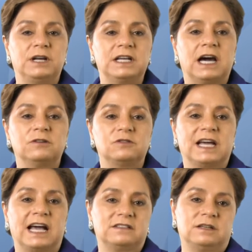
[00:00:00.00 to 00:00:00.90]
greenhouse
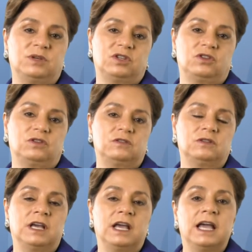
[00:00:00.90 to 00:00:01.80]
gas emissions.